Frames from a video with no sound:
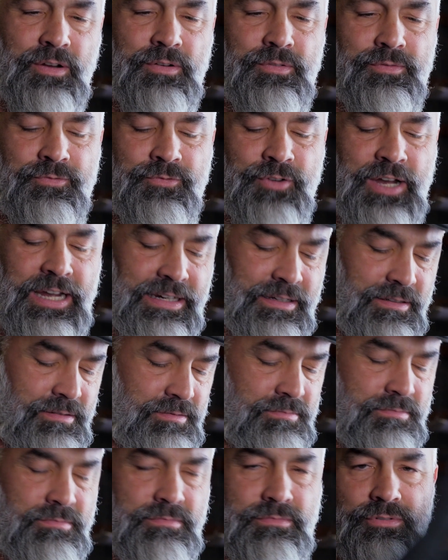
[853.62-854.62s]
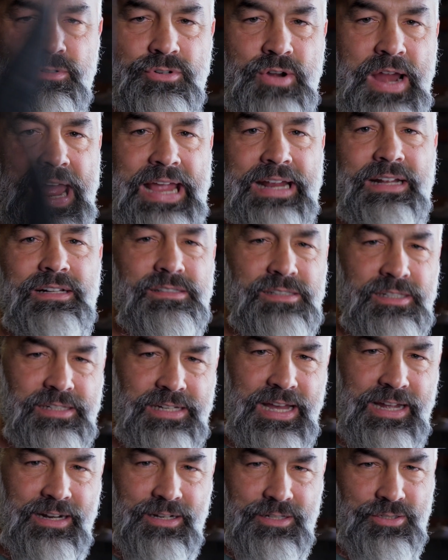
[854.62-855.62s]
fight dragons and
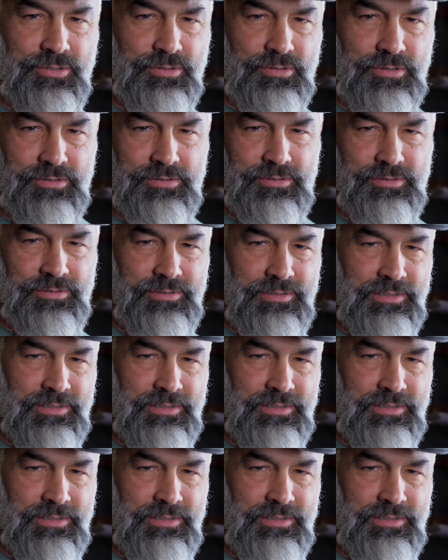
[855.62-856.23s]
dinosaurs.